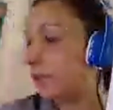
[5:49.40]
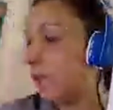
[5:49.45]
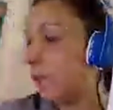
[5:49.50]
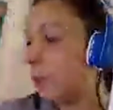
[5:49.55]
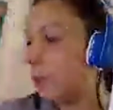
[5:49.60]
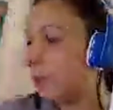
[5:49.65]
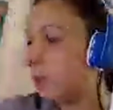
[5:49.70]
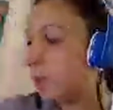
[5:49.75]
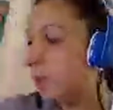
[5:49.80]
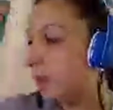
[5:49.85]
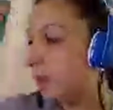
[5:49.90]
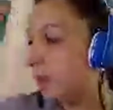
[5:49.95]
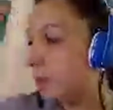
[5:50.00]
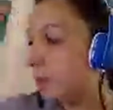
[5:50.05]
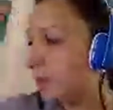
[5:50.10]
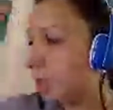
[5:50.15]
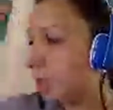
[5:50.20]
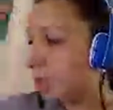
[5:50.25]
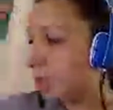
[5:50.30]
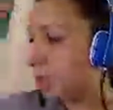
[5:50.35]
that we
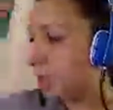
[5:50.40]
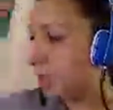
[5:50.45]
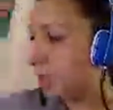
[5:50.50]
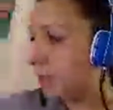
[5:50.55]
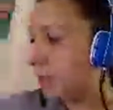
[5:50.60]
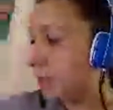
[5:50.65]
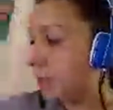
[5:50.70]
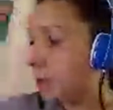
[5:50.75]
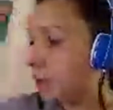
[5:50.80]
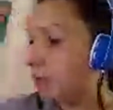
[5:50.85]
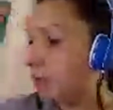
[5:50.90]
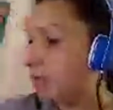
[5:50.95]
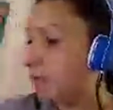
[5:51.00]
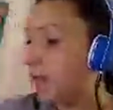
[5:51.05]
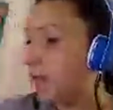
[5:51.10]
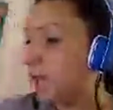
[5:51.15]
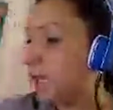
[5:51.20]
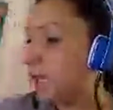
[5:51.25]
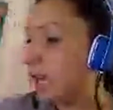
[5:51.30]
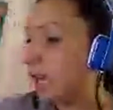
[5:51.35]
have here,
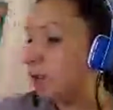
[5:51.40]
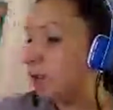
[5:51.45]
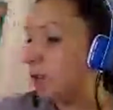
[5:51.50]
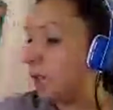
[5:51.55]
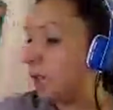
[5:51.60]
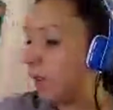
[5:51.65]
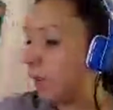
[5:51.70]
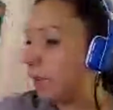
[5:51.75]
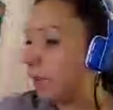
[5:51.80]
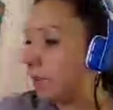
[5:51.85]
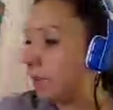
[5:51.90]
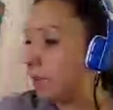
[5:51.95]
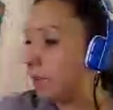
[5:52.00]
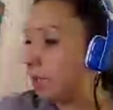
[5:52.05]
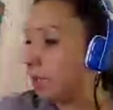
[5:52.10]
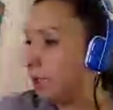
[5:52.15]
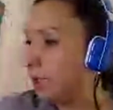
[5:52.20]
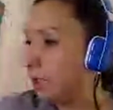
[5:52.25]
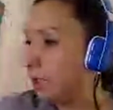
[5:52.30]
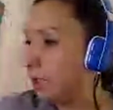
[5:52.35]
to find out the
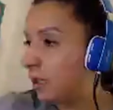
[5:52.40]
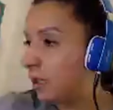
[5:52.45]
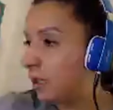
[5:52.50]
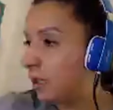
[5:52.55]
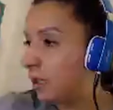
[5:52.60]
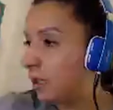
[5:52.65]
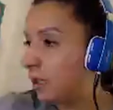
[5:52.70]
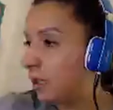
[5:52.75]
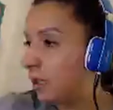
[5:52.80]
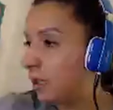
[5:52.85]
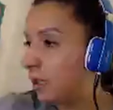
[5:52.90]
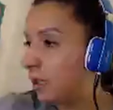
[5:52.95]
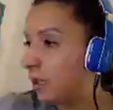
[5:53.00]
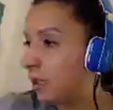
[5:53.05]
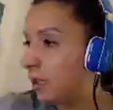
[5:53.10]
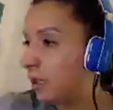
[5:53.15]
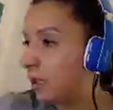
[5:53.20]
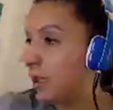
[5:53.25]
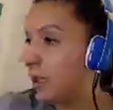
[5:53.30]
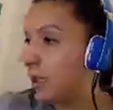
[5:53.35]
answer,
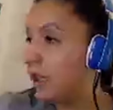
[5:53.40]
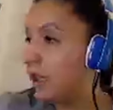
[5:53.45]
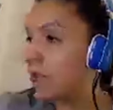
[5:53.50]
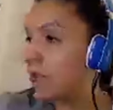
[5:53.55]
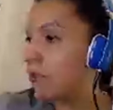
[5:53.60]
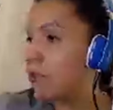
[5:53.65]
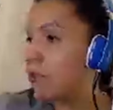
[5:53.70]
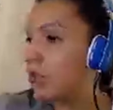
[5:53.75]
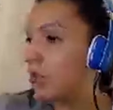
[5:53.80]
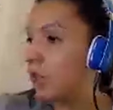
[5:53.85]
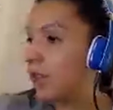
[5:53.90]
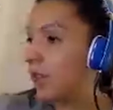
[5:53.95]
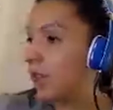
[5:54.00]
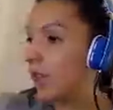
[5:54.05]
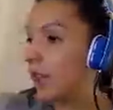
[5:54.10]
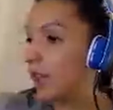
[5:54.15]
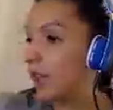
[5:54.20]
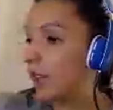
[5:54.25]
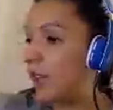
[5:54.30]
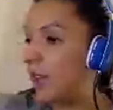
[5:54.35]
we have to
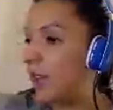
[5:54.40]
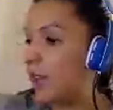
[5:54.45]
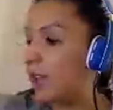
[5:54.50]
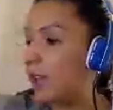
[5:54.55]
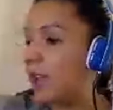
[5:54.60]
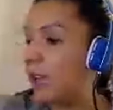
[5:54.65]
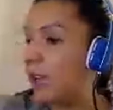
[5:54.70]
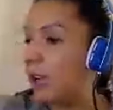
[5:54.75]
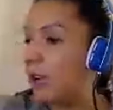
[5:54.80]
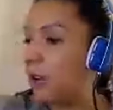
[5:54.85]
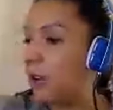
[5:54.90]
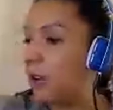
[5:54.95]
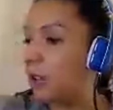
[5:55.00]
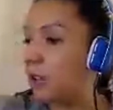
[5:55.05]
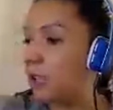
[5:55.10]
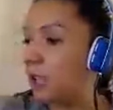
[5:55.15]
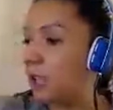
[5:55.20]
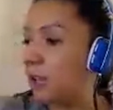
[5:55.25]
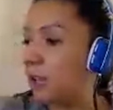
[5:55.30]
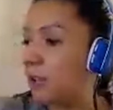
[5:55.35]
check again the
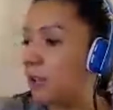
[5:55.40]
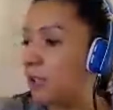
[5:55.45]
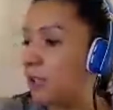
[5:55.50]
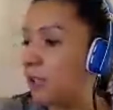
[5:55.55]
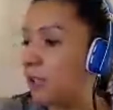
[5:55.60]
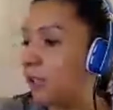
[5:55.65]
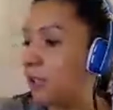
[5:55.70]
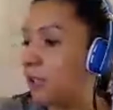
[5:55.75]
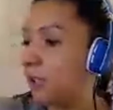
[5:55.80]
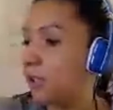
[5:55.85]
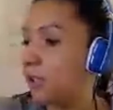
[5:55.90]
concept.